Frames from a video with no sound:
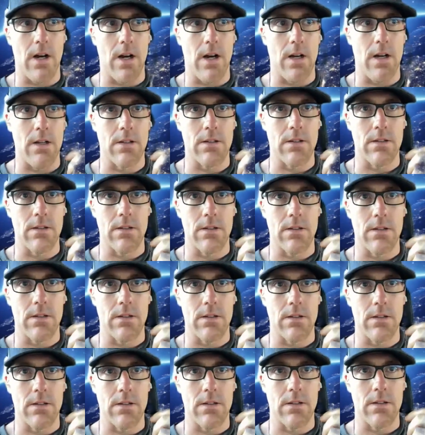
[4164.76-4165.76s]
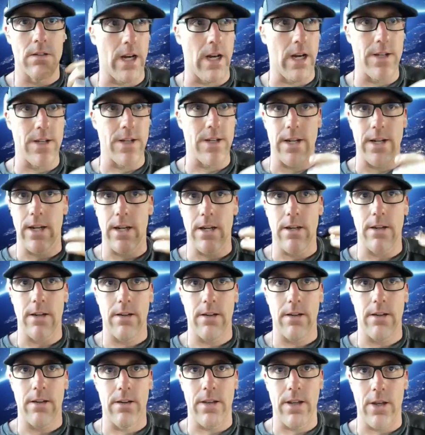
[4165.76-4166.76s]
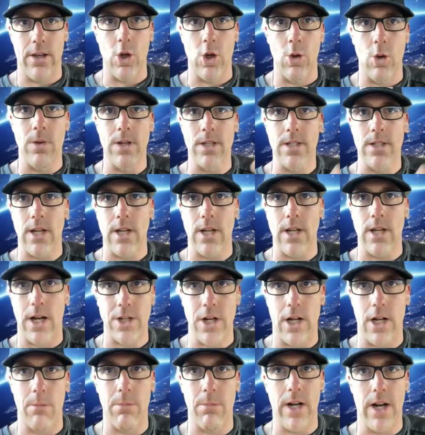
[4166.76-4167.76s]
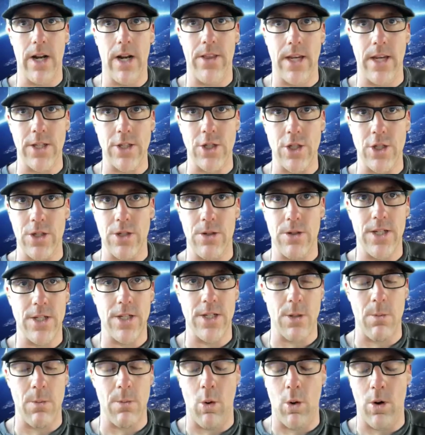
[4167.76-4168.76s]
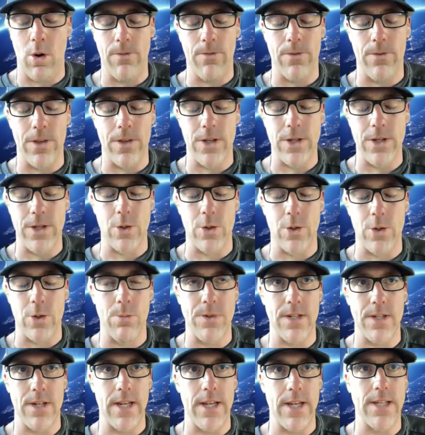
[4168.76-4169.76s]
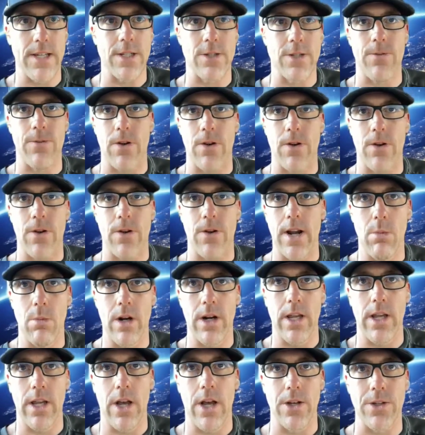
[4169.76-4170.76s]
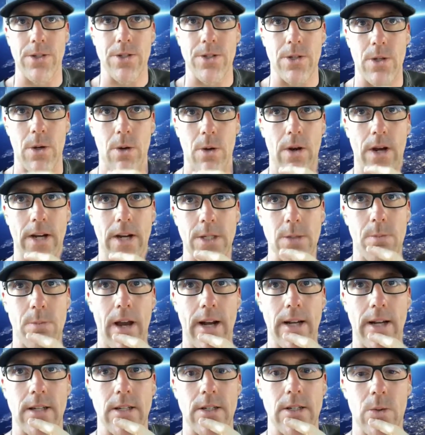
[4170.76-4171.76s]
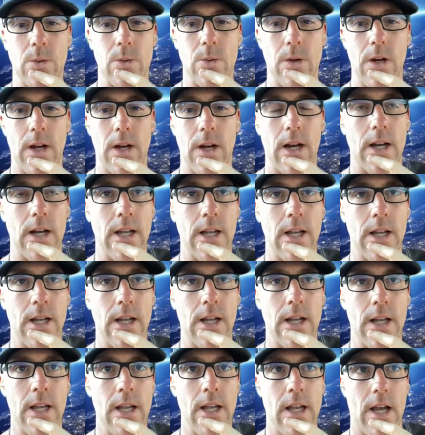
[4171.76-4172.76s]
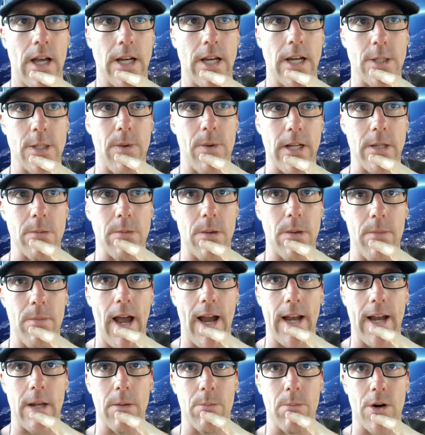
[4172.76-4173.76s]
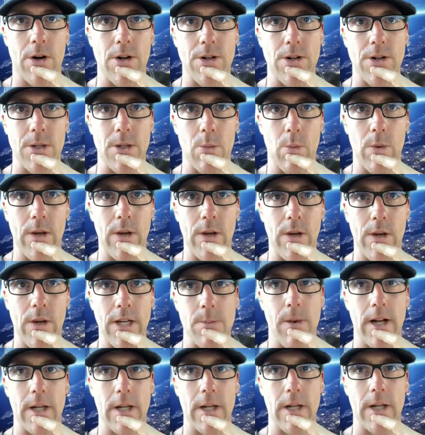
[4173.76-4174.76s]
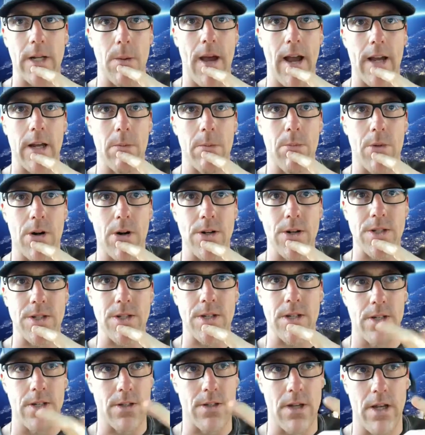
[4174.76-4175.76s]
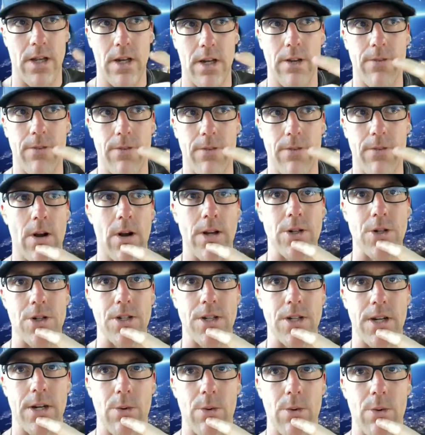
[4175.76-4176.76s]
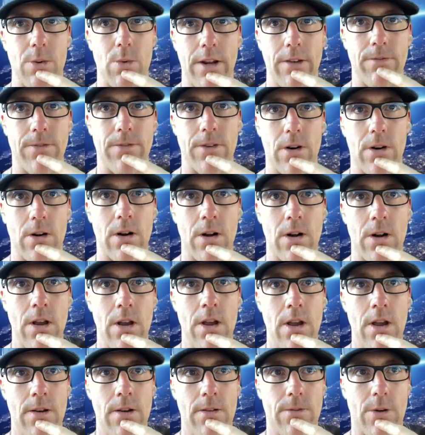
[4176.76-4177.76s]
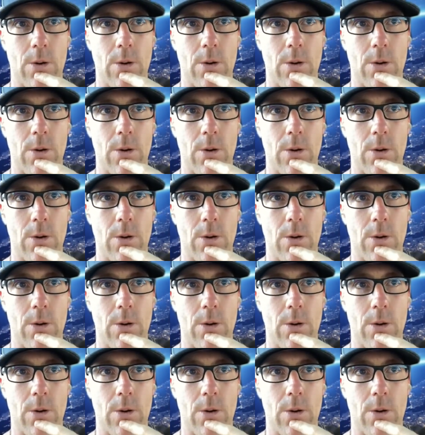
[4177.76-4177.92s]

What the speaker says: Like Gary said, getting the human touch element, I think is as important for this group as it is for anybody else. So I expect to be back in person. We expect to be back in person. And if you're interested in running for